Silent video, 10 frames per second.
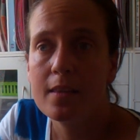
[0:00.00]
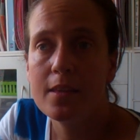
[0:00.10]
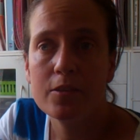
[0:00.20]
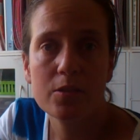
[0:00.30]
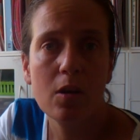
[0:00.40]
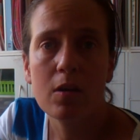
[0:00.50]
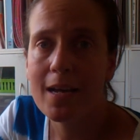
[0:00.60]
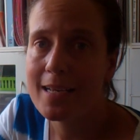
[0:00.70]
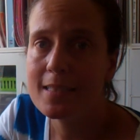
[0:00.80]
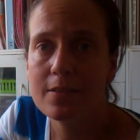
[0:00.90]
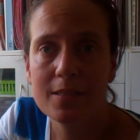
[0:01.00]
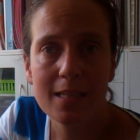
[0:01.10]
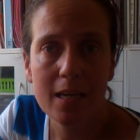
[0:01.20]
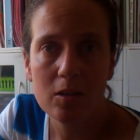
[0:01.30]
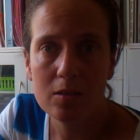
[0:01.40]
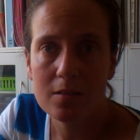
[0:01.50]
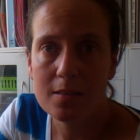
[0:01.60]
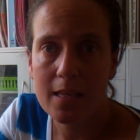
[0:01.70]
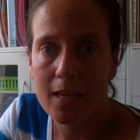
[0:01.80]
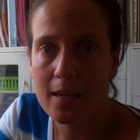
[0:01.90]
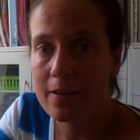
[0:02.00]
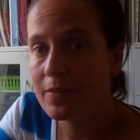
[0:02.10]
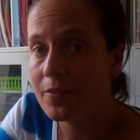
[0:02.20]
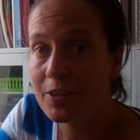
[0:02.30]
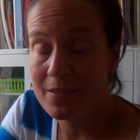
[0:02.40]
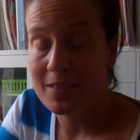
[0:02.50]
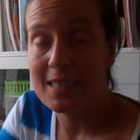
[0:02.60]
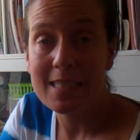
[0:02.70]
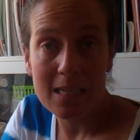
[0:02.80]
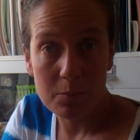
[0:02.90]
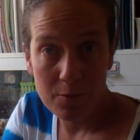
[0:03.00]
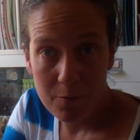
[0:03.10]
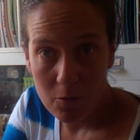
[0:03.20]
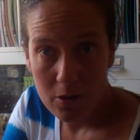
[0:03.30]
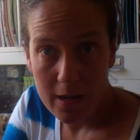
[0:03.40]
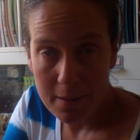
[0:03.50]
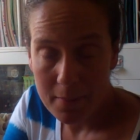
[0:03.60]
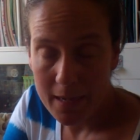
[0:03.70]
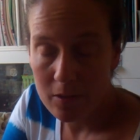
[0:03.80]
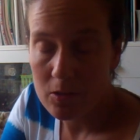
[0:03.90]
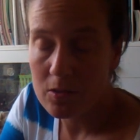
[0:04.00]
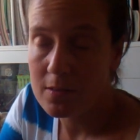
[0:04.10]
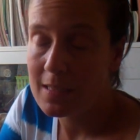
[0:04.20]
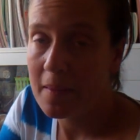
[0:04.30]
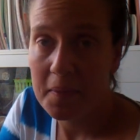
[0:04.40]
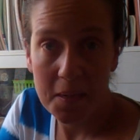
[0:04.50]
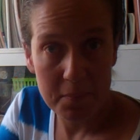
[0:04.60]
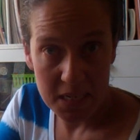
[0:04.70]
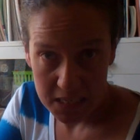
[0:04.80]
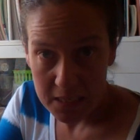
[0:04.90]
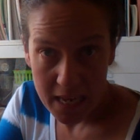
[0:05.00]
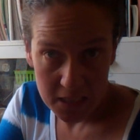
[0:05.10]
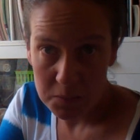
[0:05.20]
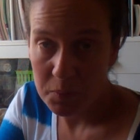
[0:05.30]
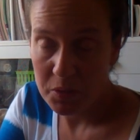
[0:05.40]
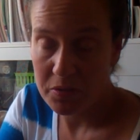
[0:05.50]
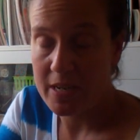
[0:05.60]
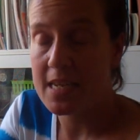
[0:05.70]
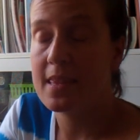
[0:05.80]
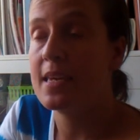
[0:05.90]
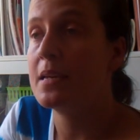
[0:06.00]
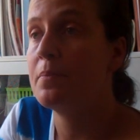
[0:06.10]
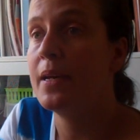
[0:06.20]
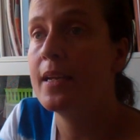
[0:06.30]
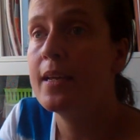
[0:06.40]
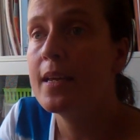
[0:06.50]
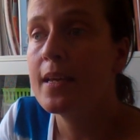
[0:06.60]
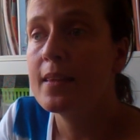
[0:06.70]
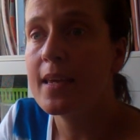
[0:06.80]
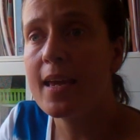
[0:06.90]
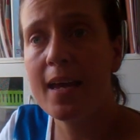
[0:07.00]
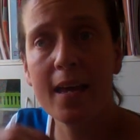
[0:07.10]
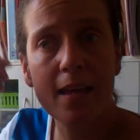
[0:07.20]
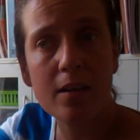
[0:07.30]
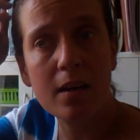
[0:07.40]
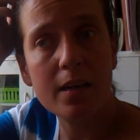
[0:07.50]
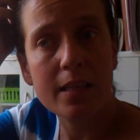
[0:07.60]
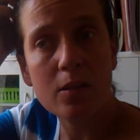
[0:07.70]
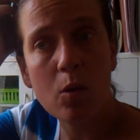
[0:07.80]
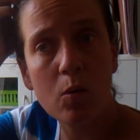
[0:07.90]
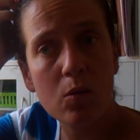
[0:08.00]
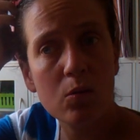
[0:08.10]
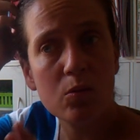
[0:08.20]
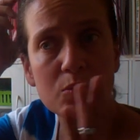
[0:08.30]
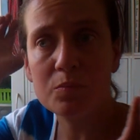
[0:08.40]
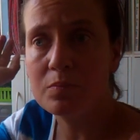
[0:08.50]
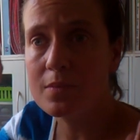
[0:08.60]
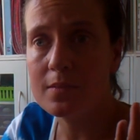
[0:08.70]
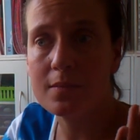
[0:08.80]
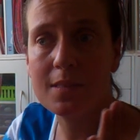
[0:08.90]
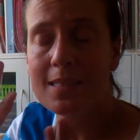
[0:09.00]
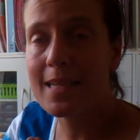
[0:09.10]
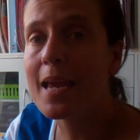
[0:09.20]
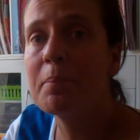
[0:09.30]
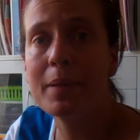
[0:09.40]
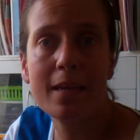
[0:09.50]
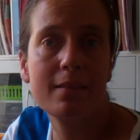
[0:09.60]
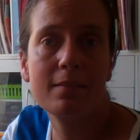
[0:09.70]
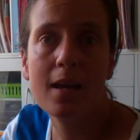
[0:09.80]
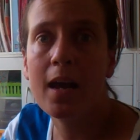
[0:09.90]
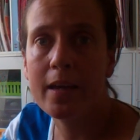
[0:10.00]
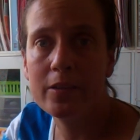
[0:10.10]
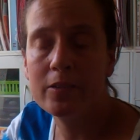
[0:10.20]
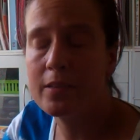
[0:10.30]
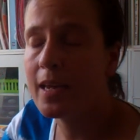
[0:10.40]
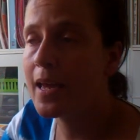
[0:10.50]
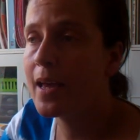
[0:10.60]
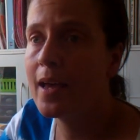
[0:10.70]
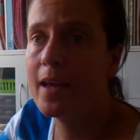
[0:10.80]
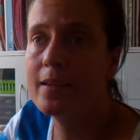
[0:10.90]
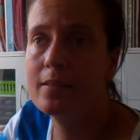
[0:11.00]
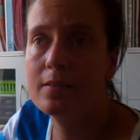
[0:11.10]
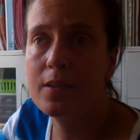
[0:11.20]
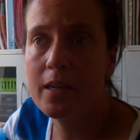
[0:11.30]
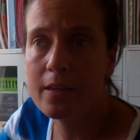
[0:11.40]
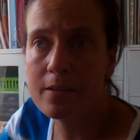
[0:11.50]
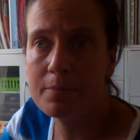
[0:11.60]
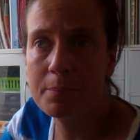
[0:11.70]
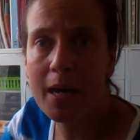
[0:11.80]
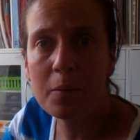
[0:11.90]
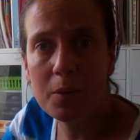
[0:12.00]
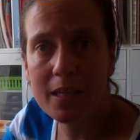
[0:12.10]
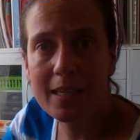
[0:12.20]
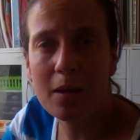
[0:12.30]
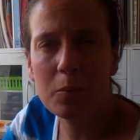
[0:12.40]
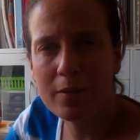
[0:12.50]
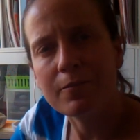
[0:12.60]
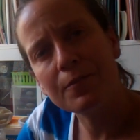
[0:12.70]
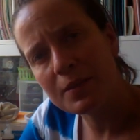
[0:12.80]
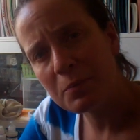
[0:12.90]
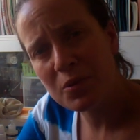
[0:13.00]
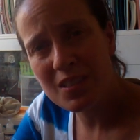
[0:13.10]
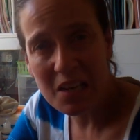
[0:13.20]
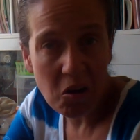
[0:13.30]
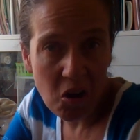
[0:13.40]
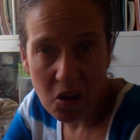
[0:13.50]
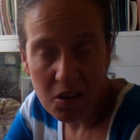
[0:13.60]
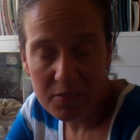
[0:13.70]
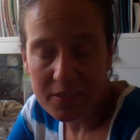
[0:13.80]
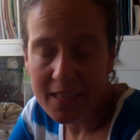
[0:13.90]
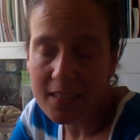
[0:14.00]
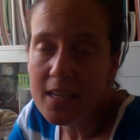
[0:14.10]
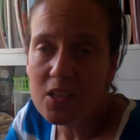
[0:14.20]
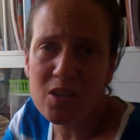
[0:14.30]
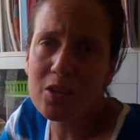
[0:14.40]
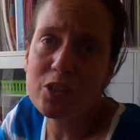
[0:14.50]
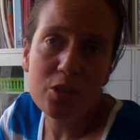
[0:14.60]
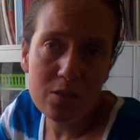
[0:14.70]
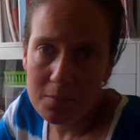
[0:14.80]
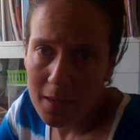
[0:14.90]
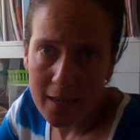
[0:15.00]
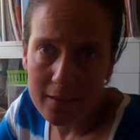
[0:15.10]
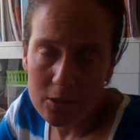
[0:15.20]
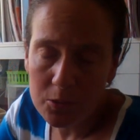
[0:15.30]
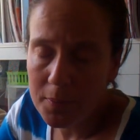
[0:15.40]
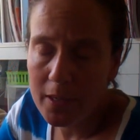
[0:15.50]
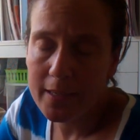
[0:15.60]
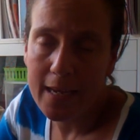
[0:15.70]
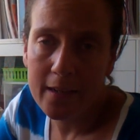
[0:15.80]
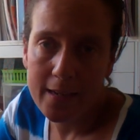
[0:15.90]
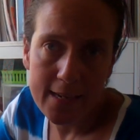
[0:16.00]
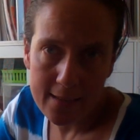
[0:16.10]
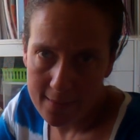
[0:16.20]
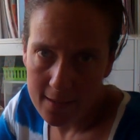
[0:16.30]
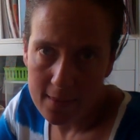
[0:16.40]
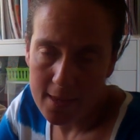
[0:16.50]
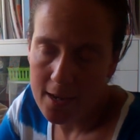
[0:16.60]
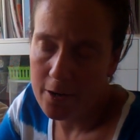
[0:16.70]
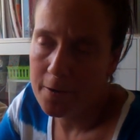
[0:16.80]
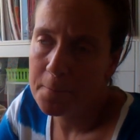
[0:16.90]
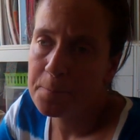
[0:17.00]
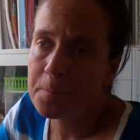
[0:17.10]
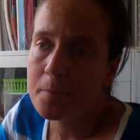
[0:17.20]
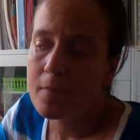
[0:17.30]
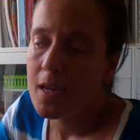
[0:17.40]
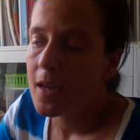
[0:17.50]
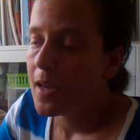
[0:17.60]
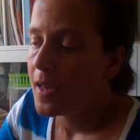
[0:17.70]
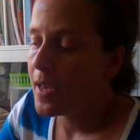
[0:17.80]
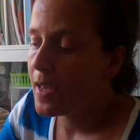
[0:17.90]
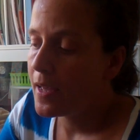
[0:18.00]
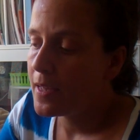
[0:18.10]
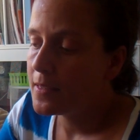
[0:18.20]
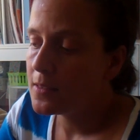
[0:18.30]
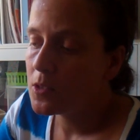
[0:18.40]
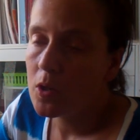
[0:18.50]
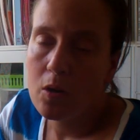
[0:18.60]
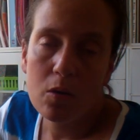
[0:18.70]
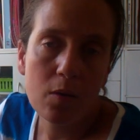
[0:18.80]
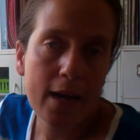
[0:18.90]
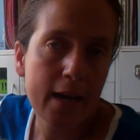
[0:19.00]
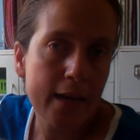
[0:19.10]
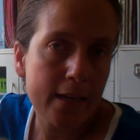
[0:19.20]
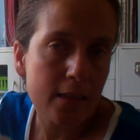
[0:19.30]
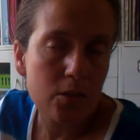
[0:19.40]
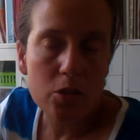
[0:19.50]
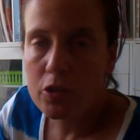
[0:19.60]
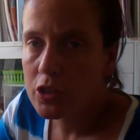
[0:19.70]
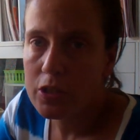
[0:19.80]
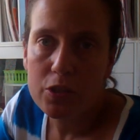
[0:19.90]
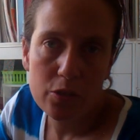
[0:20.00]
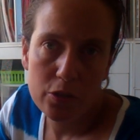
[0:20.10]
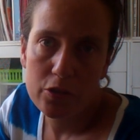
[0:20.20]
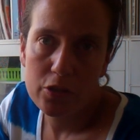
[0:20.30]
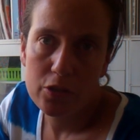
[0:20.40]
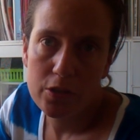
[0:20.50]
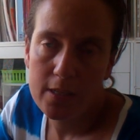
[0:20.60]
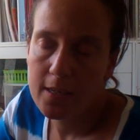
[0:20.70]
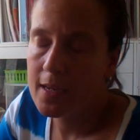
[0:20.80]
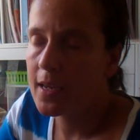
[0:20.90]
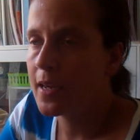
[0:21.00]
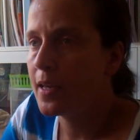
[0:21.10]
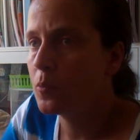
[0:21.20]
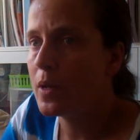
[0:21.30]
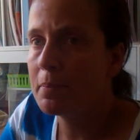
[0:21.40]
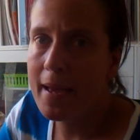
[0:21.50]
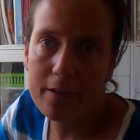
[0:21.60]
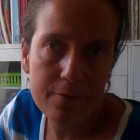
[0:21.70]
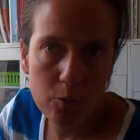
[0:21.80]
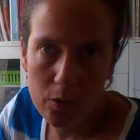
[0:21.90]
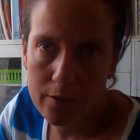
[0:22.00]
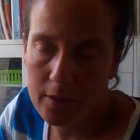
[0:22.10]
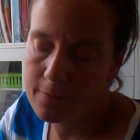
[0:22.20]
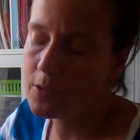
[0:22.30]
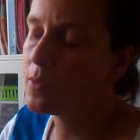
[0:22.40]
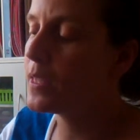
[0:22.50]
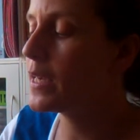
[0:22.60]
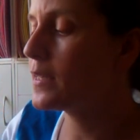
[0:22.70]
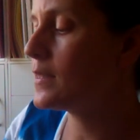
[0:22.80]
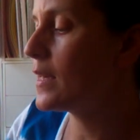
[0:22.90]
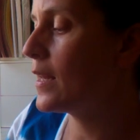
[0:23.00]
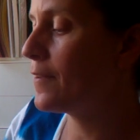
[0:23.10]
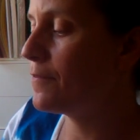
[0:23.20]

there's all kinds of sales that I've never even seen before at Michael's. Not that I'm an expert or anything, but they had in the whole stamping aisle, they had a buy one get one 50% off, and so I couldn't use my coupon on anything there. And so I searched and searched and went back and forth on a few things, and I